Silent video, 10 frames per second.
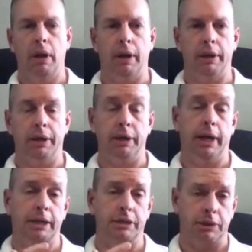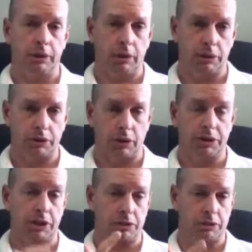And he had actually
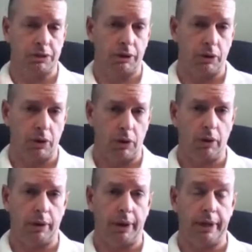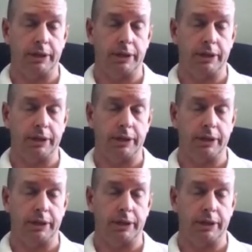sexually assaulted her and